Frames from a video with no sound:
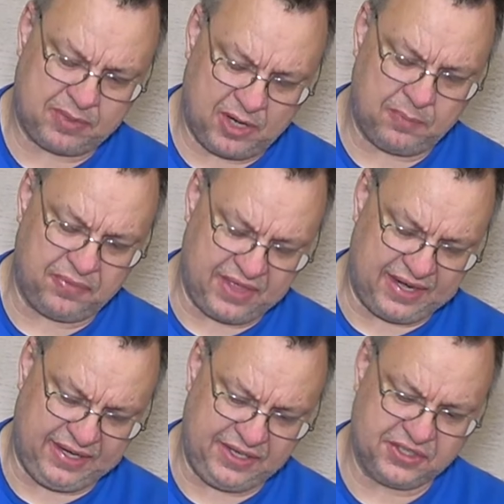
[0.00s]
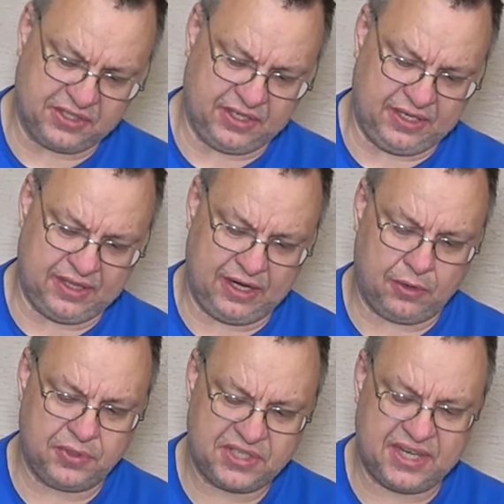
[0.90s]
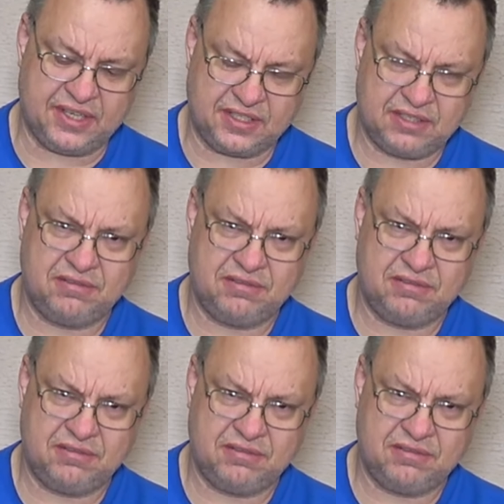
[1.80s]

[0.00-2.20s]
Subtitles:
up that easily. They always get